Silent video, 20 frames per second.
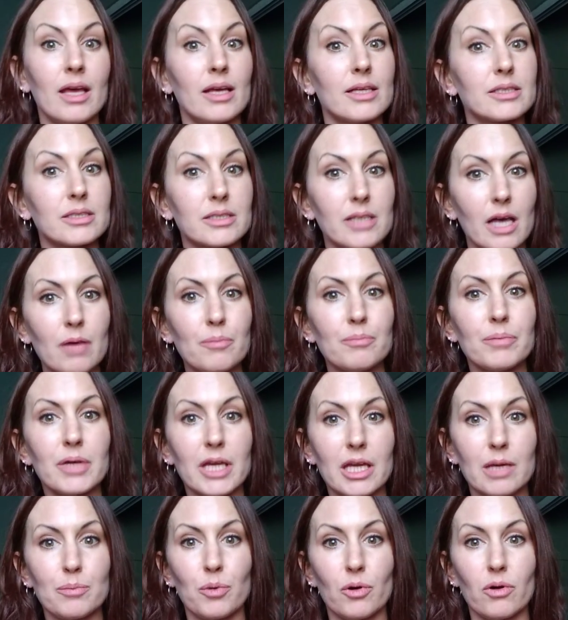Some
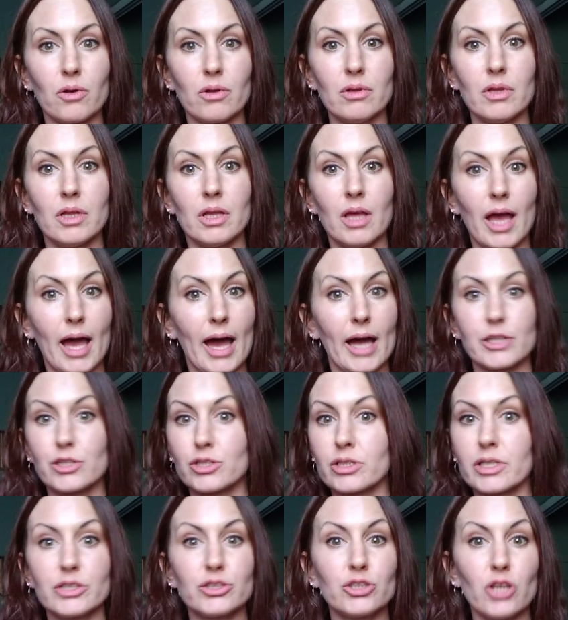people
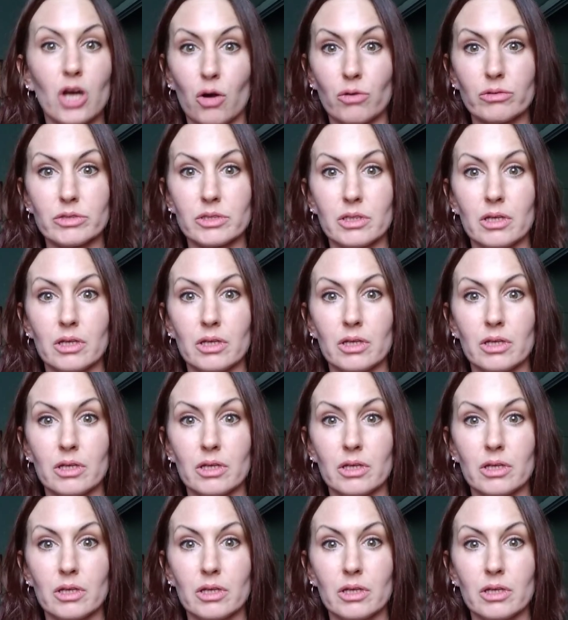actually don't.